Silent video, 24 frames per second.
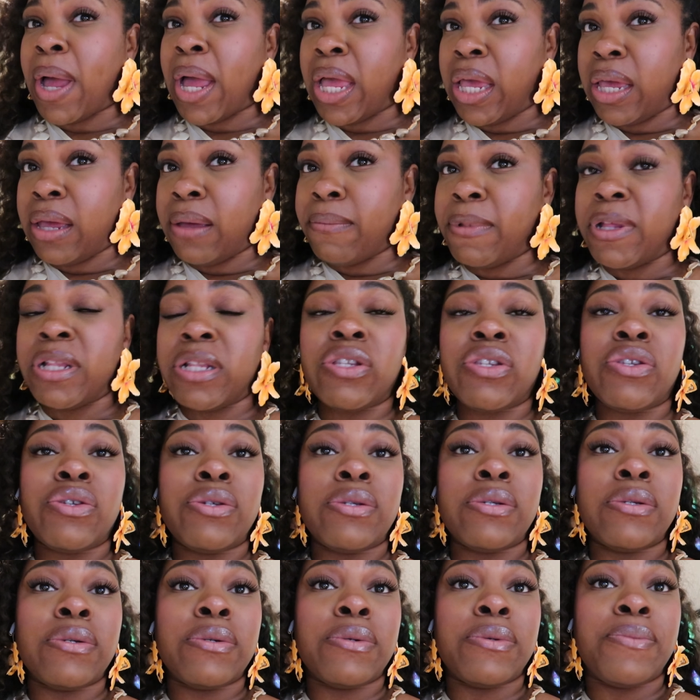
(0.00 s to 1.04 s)
Miami
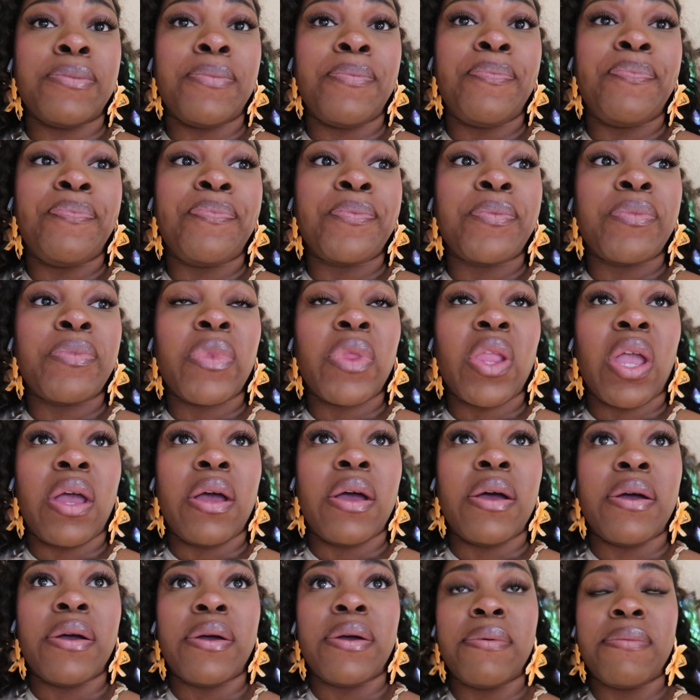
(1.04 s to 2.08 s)
to
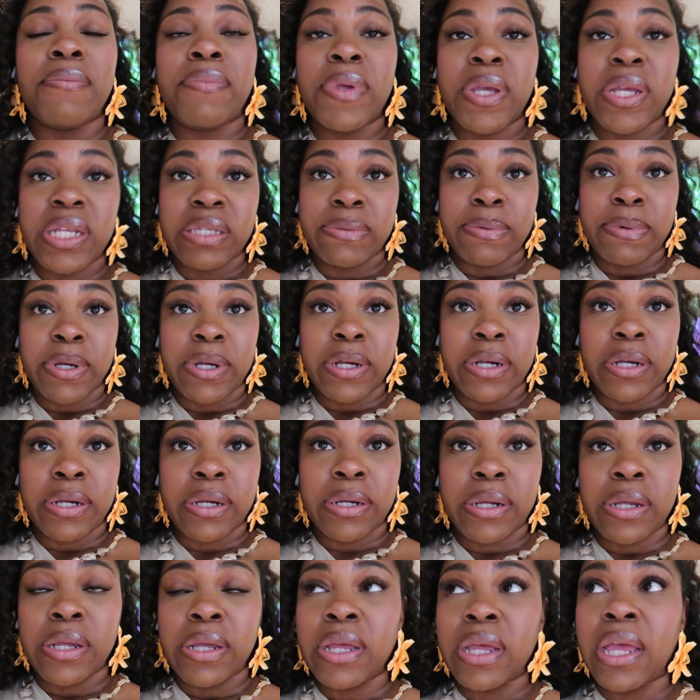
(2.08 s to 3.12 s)
um,
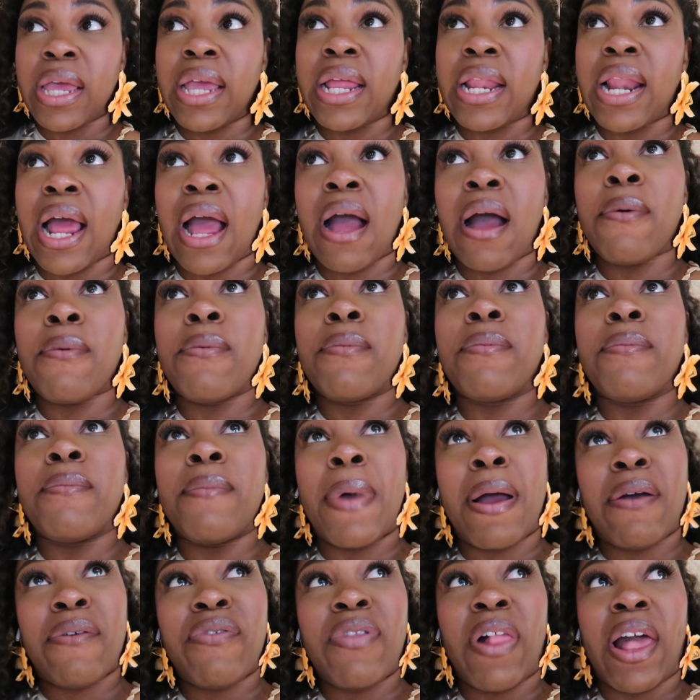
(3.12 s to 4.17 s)
Pittsburgh. And I
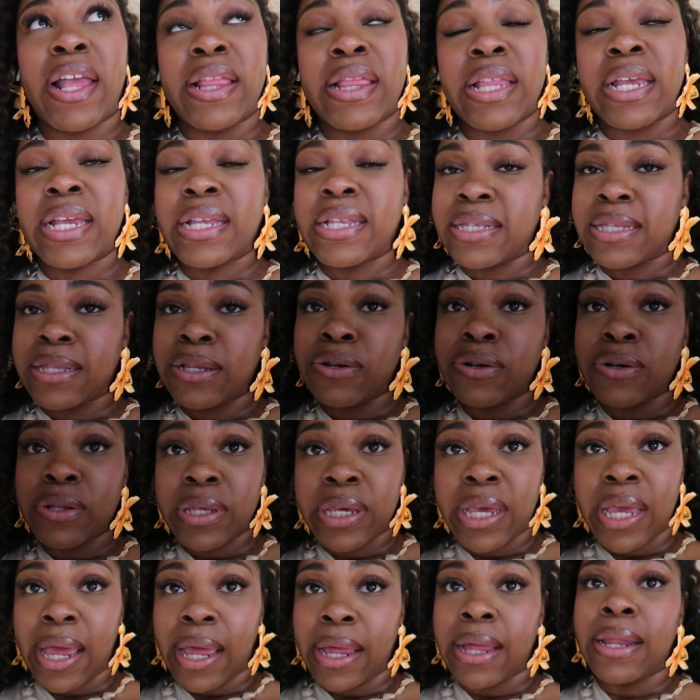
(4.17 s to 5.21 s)
my flight lands
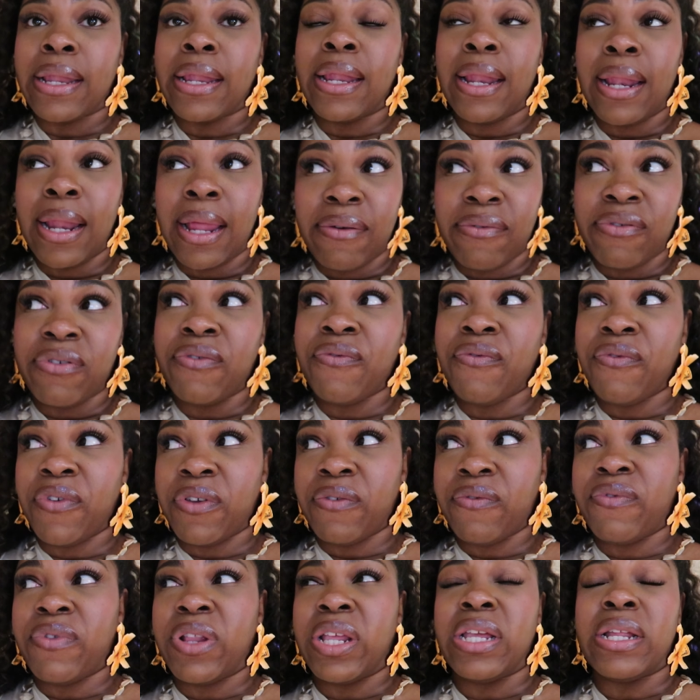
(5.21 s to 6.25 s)
literally at
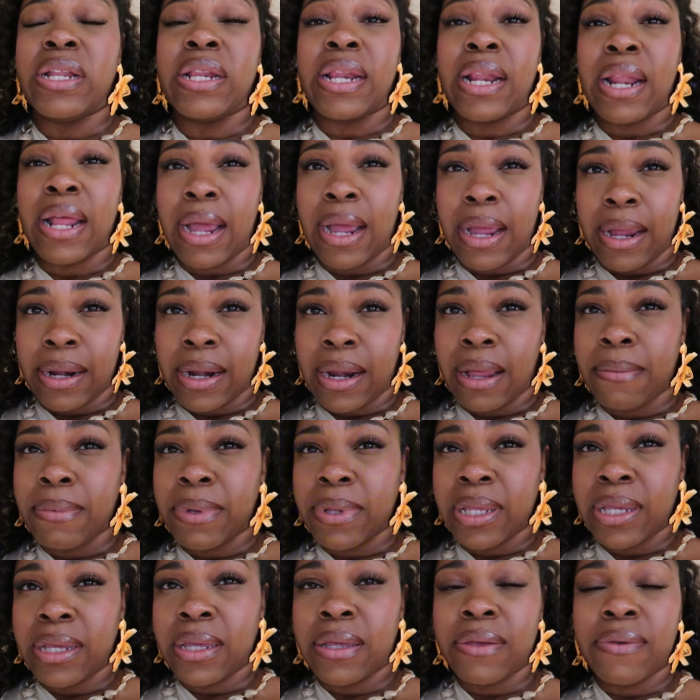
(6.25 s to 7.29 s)
11.59, I
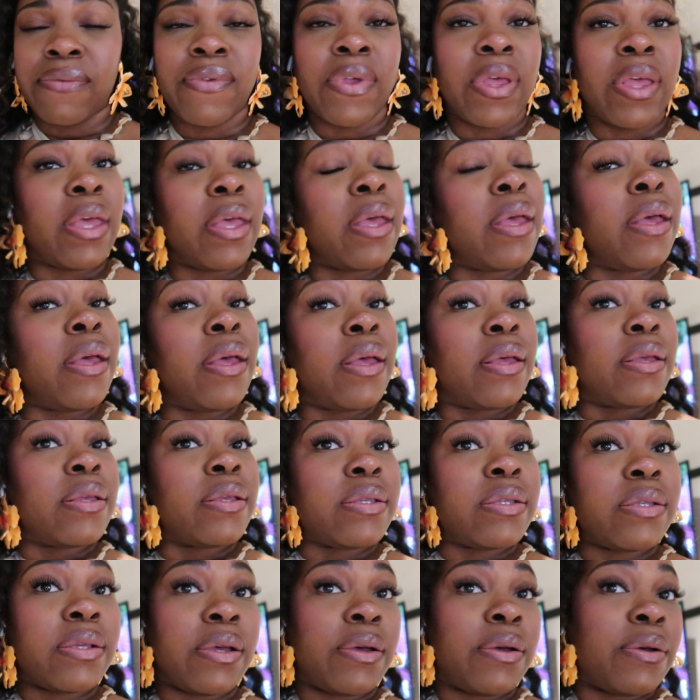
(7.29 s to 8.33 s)
believe.
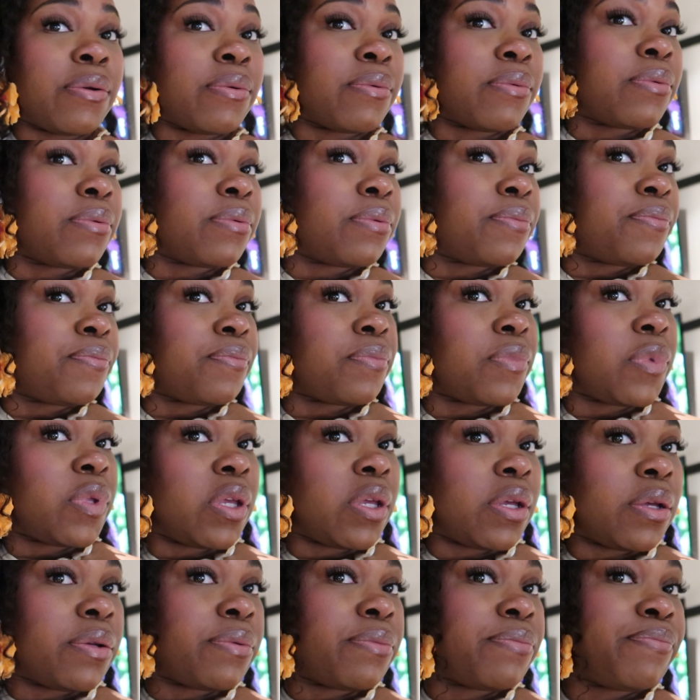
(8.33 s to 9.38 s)
So
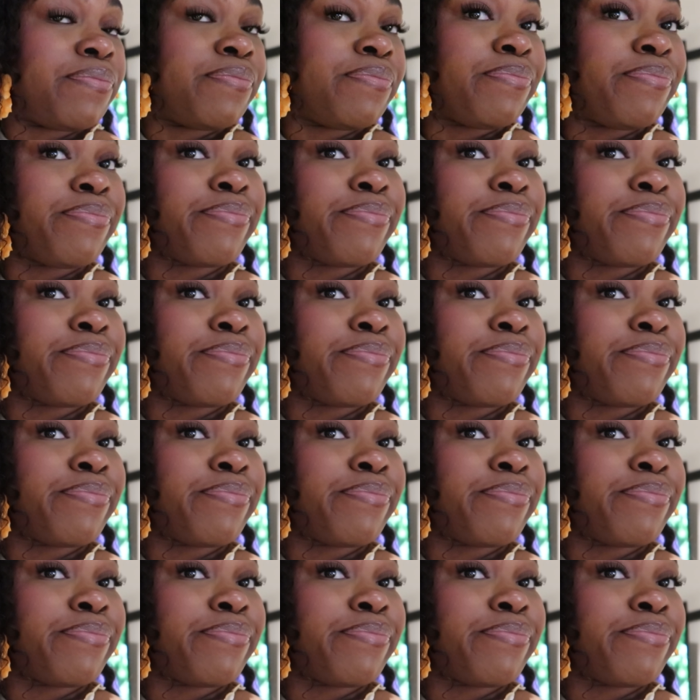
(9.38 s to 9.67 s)
yeah,